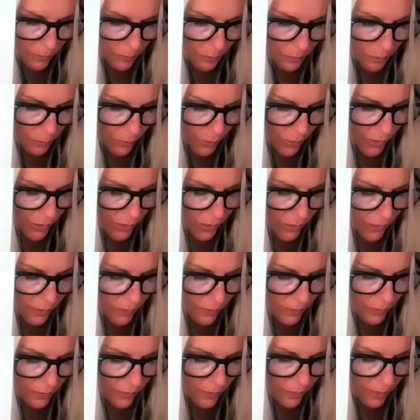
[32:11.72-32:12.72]
bringing
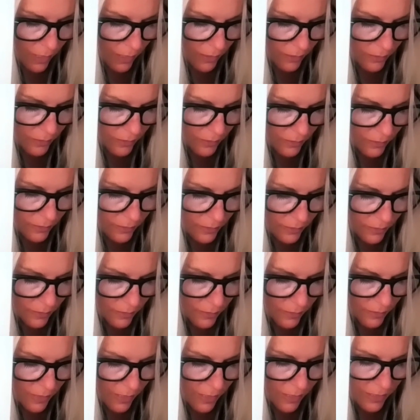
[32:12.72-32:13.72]
in that,
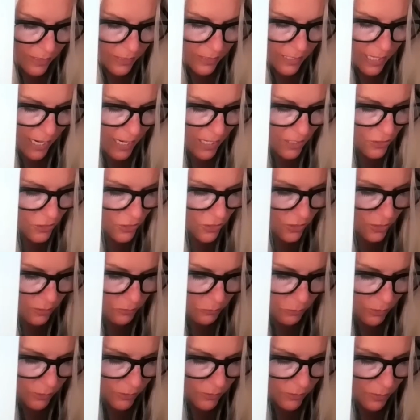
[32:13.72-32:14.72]
taking
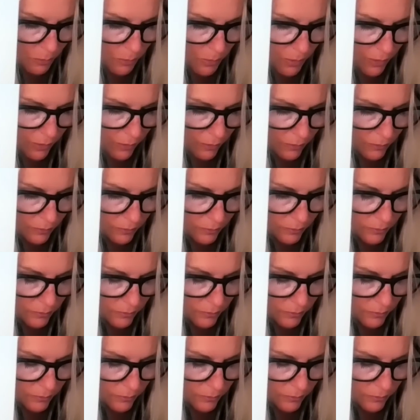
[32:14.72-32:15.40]
action with something.